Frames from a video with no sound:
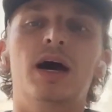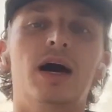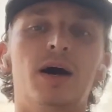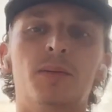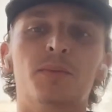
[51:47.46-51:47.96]

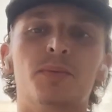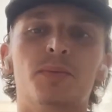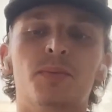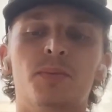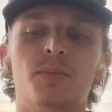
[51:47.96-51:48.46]
Um,
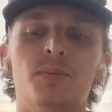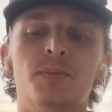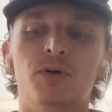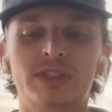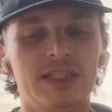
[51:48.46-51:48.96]

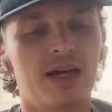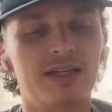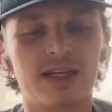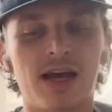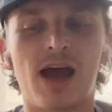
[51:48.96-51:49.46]
but what's it
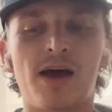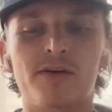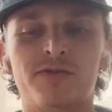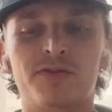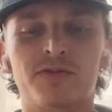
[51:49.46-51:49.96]
like to
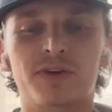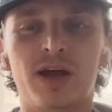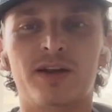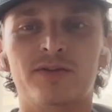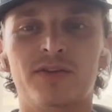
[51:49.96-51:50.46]
have
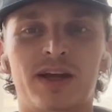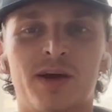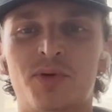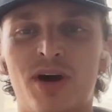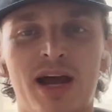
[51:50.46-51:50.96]
kind of like
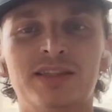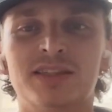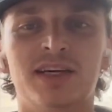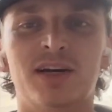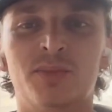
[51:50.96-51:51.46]
a brand
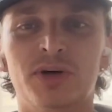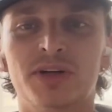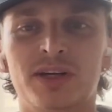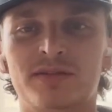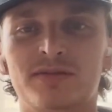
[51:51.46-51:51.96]
that you're building